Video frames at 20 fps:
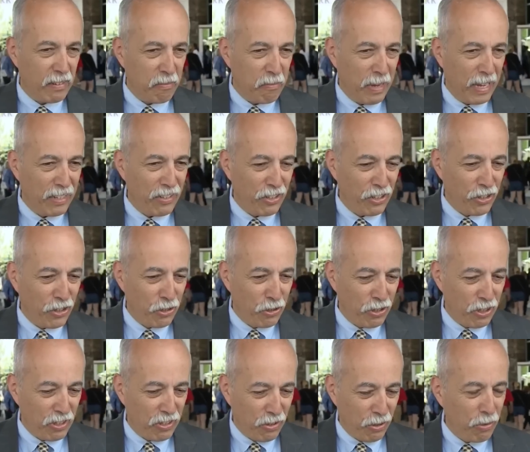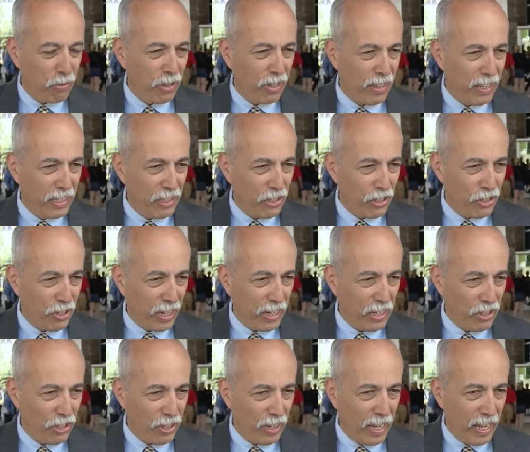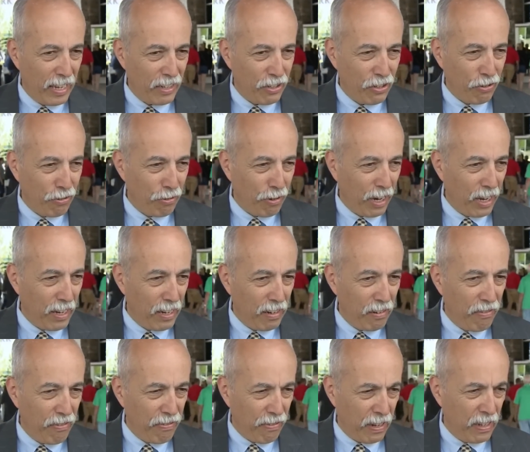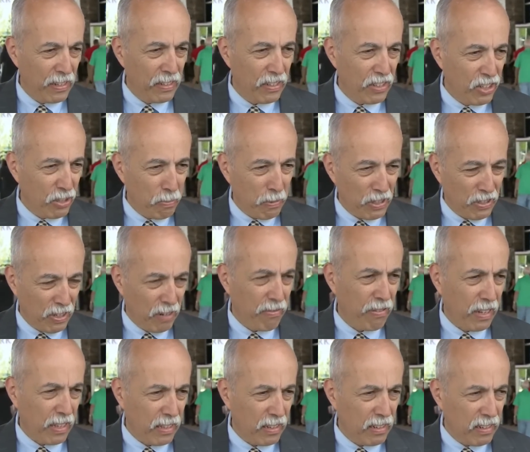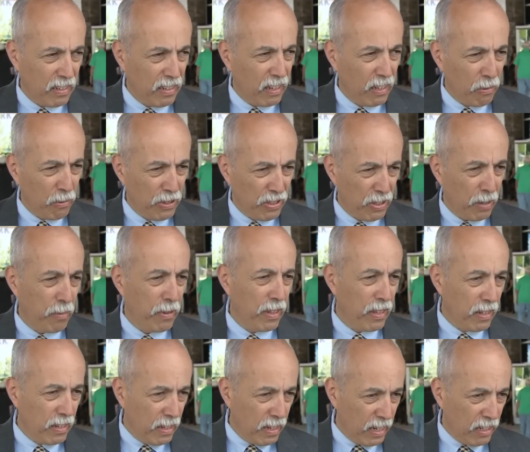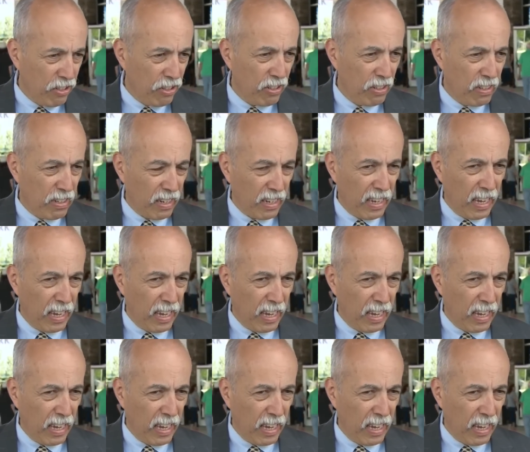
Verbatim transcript: Massachusetts, through the legislation, has created funds specifically to deal with some of the addiction to